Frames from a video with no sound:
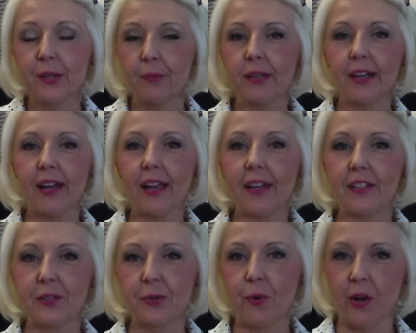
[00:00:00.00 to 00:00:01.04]
But I
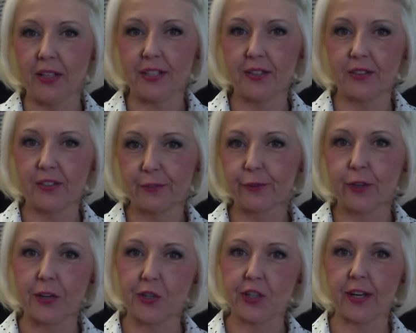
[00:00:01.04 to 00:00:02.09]
do want to
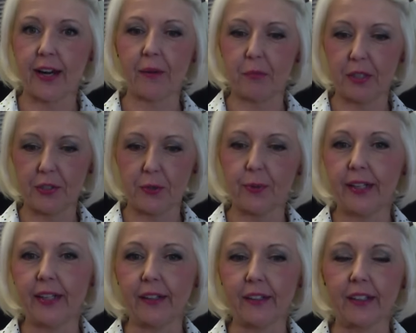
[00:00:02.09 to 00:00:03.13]
differentiate
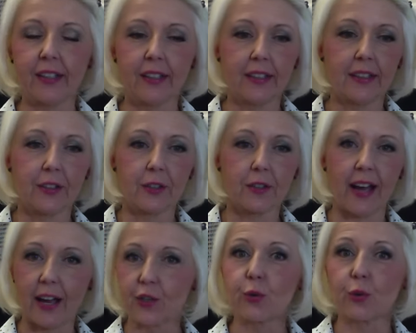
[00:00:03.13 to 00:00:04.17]
between
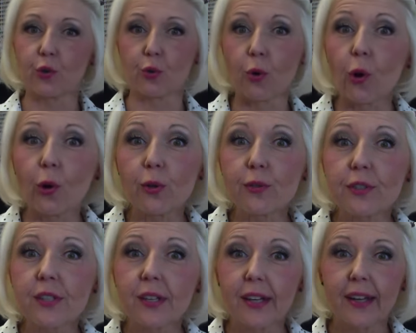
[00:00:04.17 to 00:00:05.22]
actual
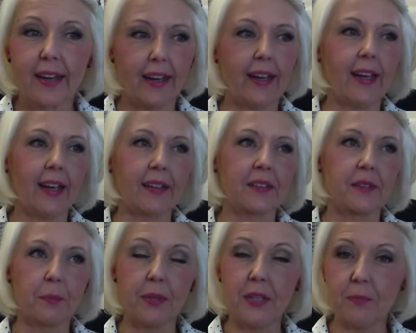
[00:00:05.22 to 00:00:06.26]
trolls and the
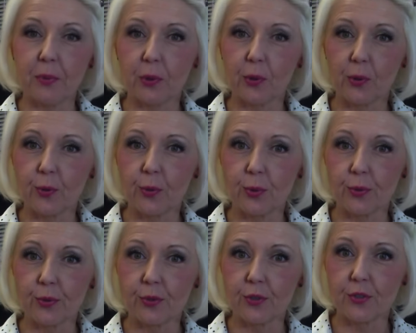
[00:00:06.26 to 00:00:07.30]
people who
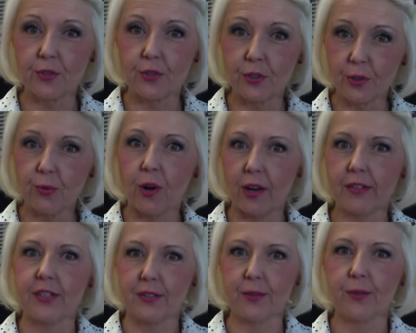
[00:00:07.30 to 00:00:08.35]
do want
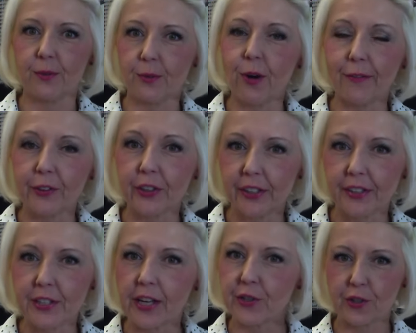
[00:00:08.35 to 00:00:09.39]
to, who have good
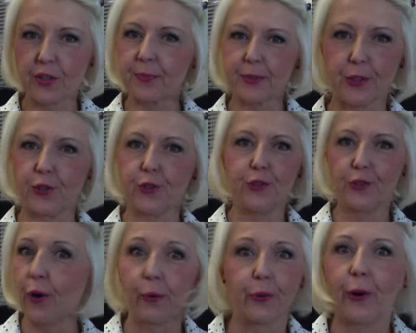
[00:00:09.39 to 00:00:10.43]
intentions just
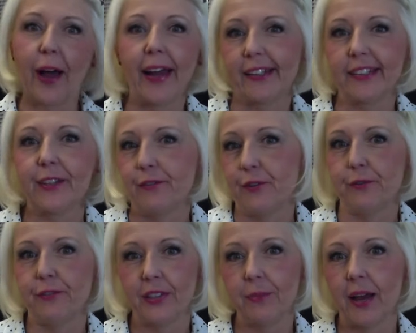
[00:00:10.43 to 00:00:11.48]
don't know how to give you
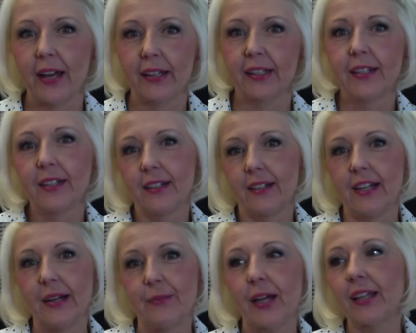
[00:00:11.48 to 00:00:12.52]
feedback.
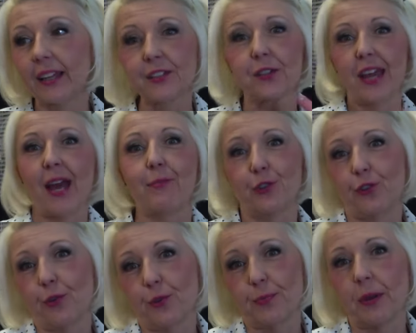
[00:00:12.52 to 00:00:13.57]
I like to capture
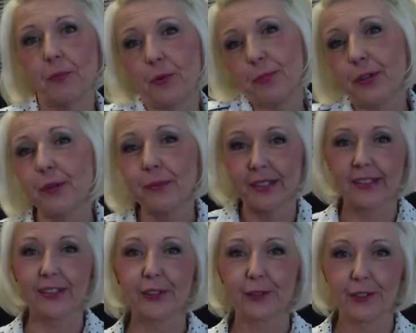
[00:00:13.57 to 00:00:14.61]
those people and put them in a
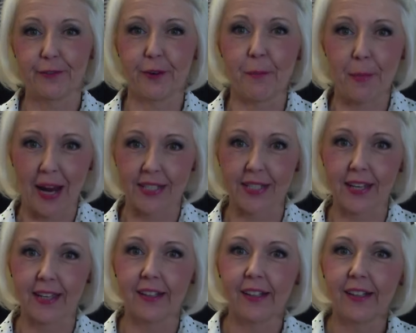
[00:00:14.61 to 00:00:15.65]
little different
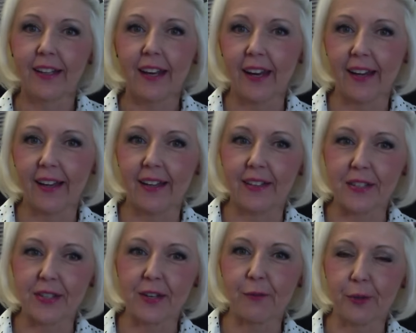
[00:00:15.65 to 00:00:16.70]
basket and
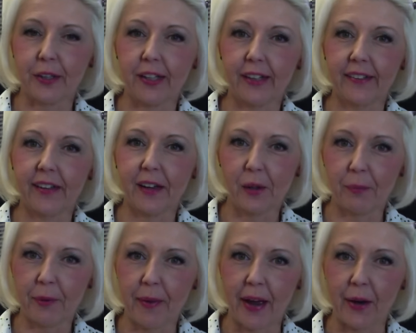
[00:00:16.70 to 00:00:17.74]
see if we can help
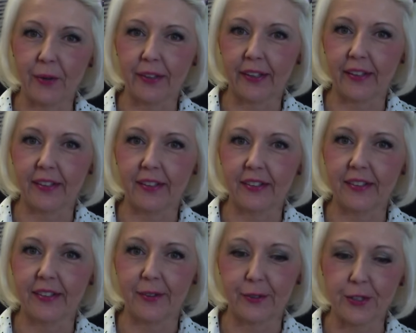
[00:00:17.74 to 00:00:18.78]
them out and,
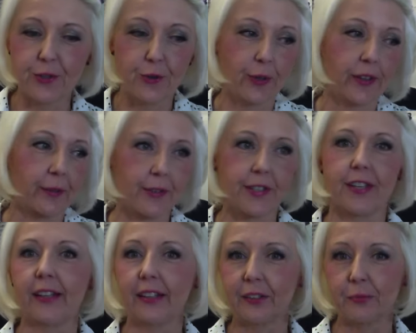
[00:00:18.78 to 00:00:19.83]
you know, to join the
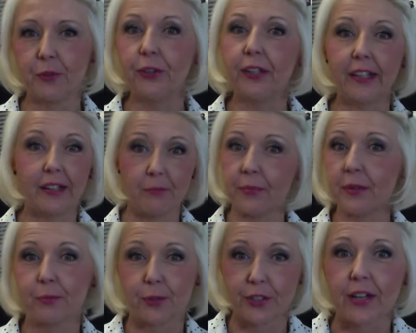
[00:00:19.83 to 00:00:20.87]
reselling community and be
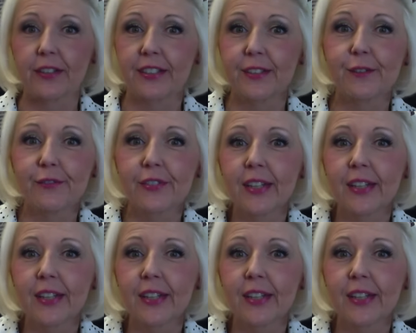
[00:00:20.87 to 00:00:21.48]
productive.